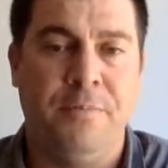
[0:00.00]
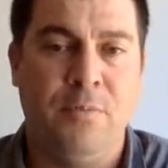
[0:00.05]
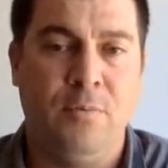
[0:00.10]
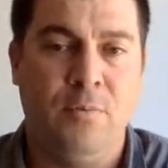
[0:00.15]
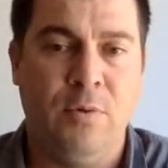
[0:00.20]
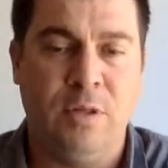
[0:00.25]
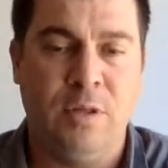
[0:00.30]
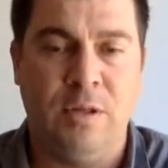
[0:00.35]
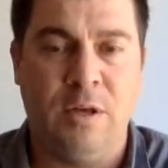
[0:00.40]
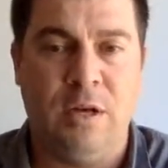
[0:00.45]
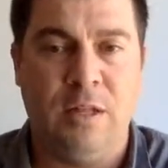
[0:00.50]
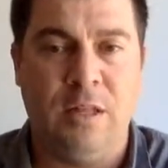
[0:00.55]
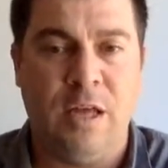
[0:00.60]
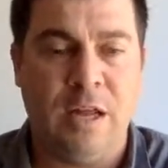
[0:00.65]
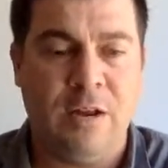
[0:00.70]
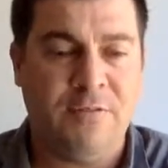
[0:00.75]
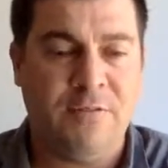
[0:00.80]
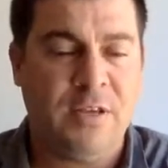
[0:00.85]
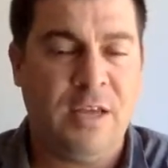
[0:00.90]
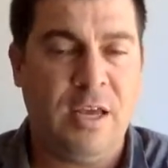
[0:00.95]
with a
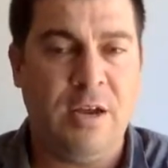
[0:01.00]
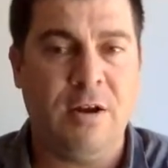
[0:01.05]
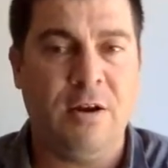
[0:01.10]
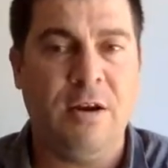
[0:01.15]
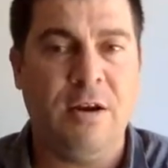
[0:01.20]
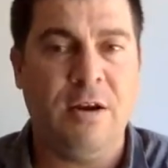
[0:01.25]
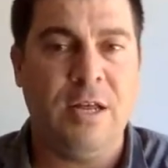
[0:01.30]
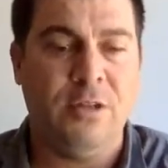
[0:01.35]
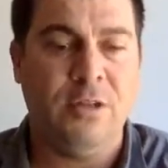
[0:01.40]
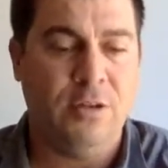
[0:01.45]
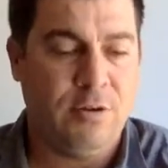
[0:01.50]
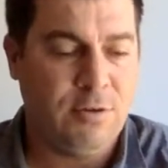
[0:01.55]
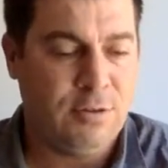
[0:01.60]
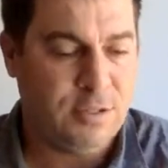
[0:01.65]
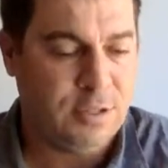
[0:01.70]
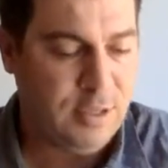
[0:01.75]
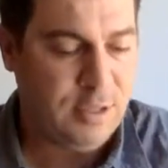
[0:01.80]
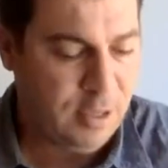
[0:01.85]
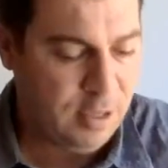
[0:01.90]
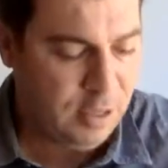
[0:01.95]
lot of care in
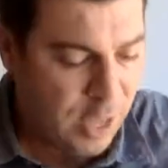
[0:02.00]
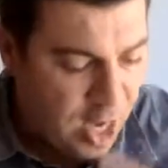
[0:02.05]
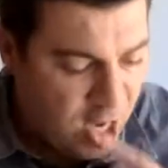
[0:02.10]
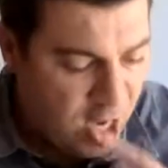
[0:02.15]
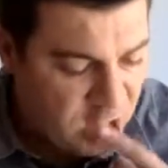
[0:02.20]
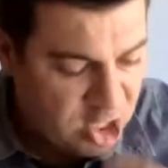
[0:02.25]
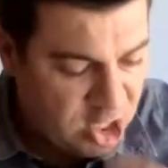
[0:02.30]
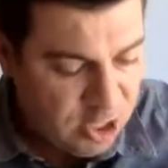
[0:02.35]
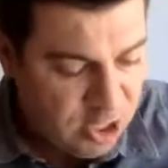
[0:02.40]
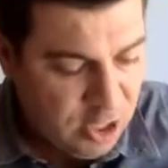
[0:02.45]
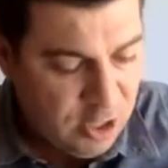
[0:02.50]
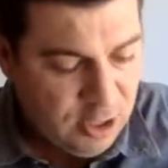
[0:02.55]
those thoughts.